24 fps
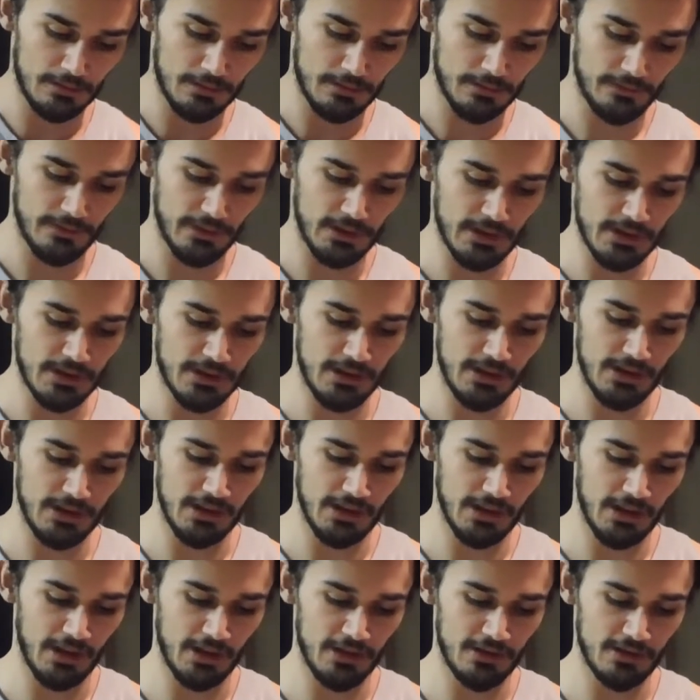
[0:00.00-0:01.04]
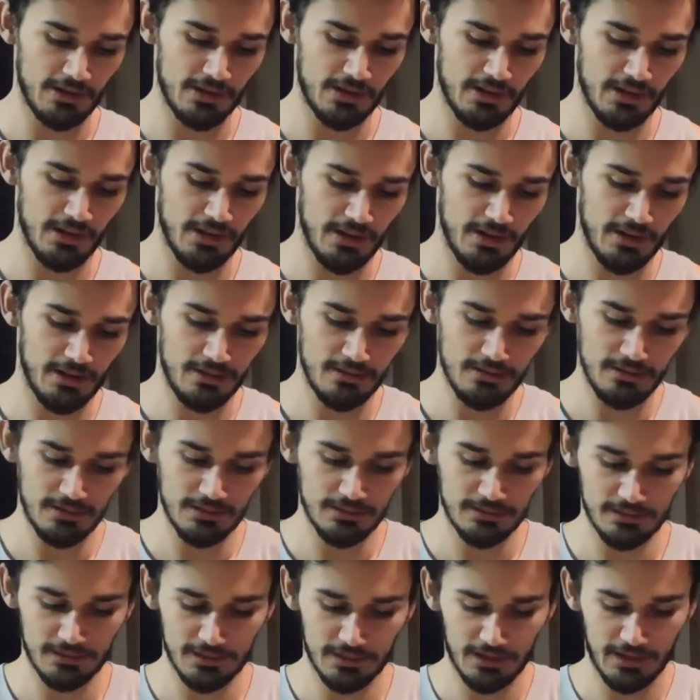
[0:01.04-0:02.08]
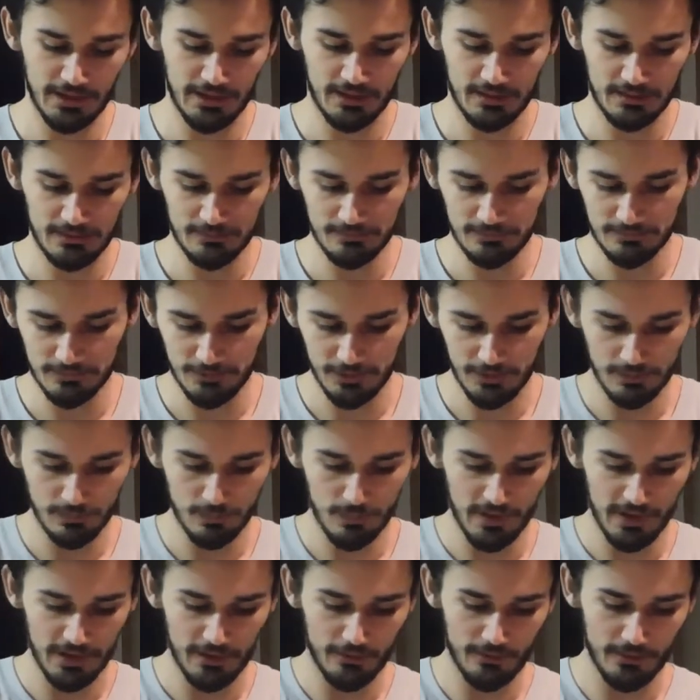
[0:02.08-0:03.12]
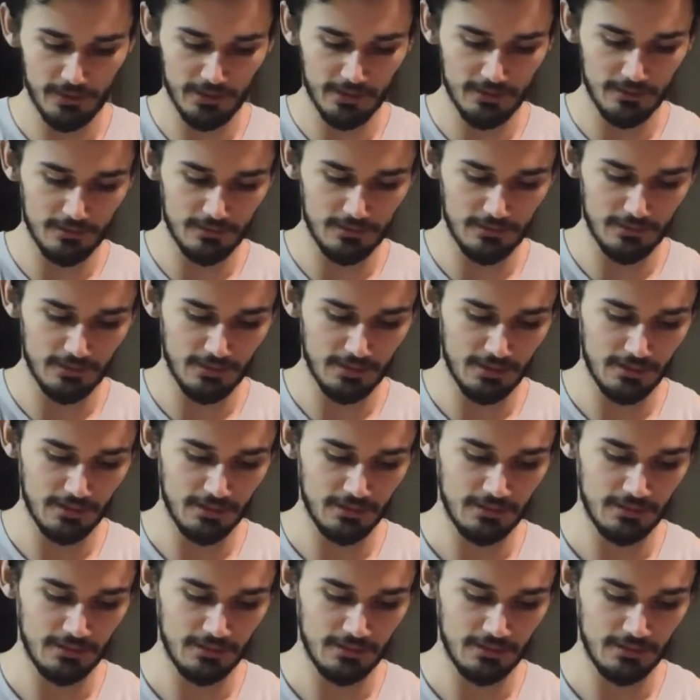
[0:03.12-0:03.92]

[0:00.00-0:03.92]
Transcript: creatine HCl. Looks like just white crystals.